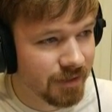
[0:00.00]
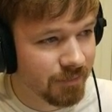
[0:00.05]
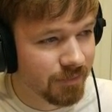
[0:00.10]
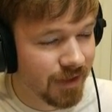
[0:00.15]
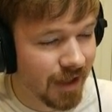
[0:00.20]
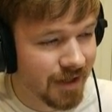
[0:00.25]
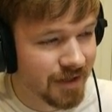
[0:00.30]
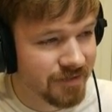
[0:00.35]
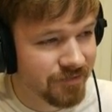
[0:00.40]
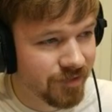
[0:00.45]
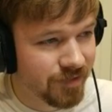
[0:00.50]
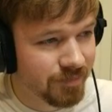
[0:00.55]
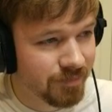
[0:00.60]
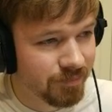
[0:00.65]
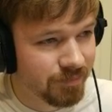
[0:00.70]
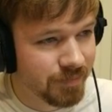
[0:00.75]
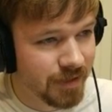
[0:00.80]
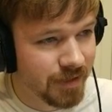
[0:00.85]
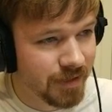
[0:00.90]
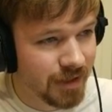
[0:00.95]
I'm glad to see
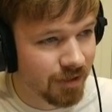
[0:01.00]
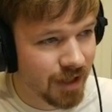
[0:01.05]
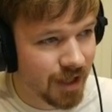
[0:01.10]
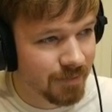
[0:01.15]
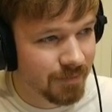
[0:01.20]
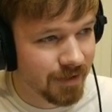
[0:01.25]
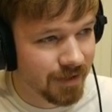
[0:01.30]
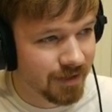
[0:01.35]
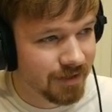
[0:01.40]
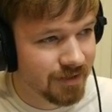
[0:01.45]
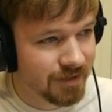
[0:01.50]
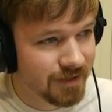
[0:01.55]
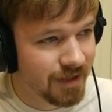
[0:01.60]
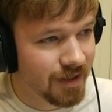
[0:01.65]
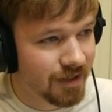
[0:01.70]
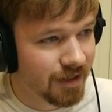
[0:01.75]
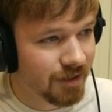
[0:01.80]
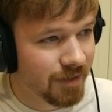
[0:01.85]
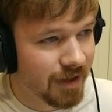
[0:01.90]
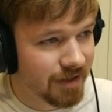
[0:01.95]
people coming into
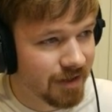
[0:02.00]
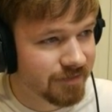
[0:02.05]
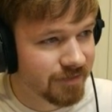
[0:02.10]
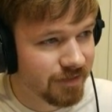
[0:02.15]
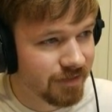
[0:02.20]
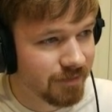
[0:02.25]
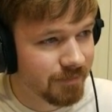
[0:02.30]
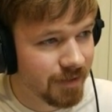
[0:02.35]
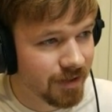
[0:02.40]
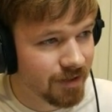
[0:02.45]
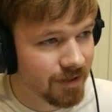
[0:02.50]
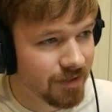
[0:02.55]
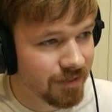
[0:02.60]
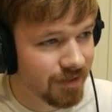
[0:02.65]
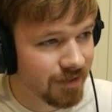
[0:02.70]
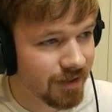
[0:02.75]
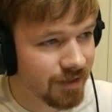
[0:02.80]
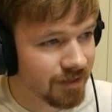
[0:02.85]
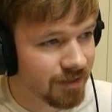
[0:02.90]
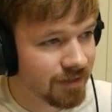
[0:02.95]
Yellow after the
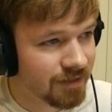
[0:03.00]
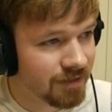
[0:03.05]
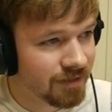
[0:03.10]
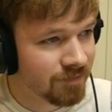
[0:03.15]
marathon.